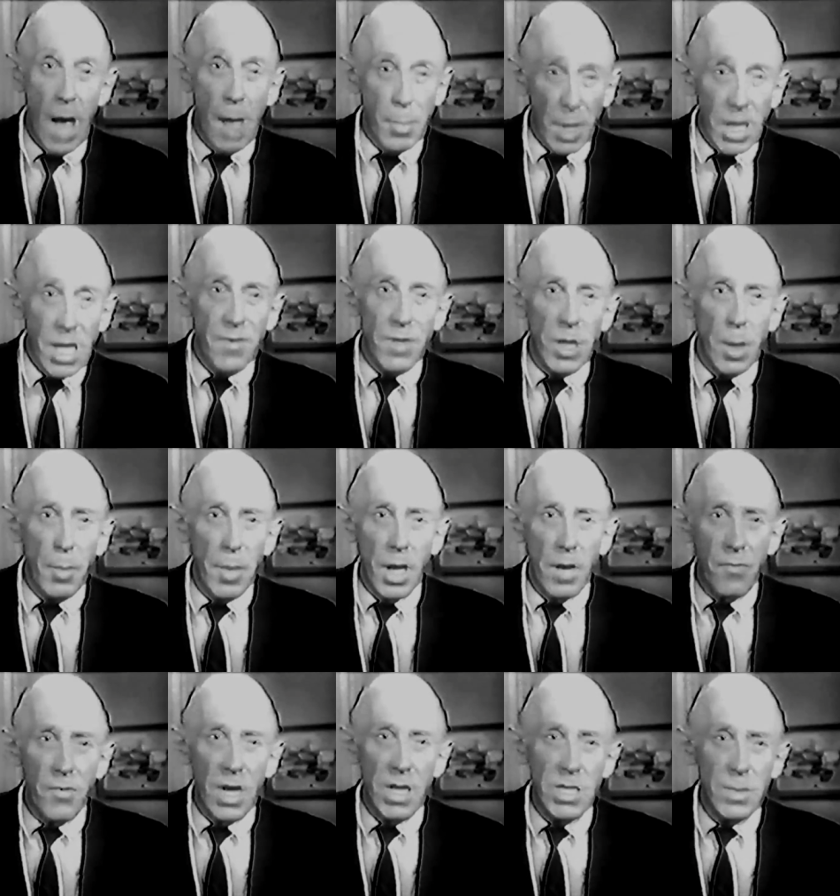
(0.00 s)
I believe in the
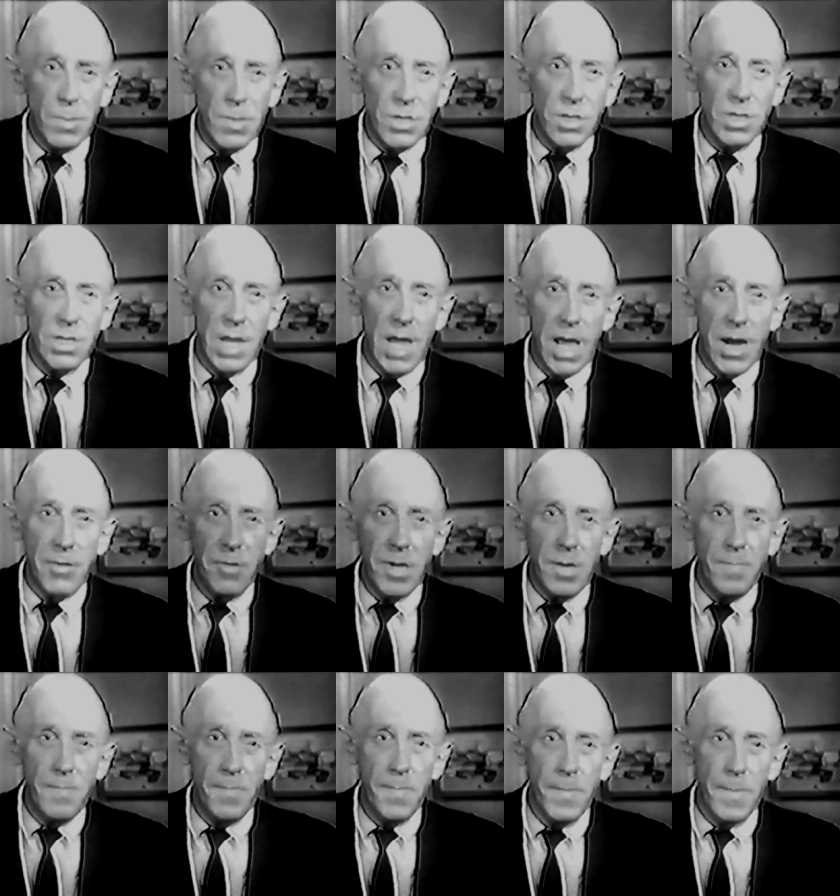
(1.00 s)
Bill of Rights, Mr.
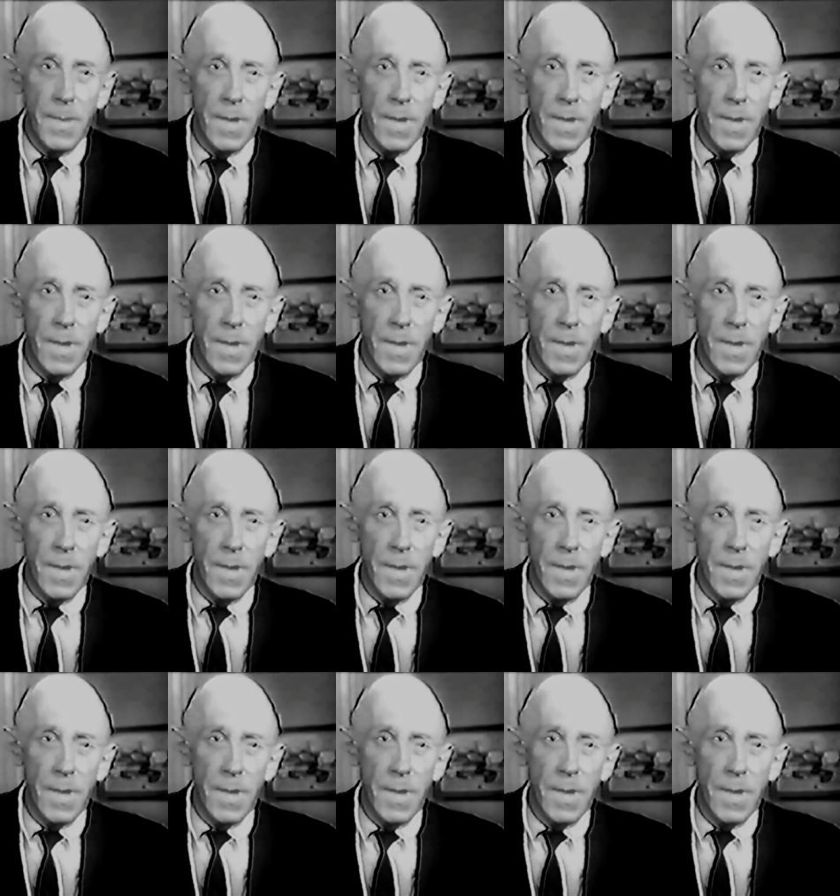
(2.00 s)
Slattery.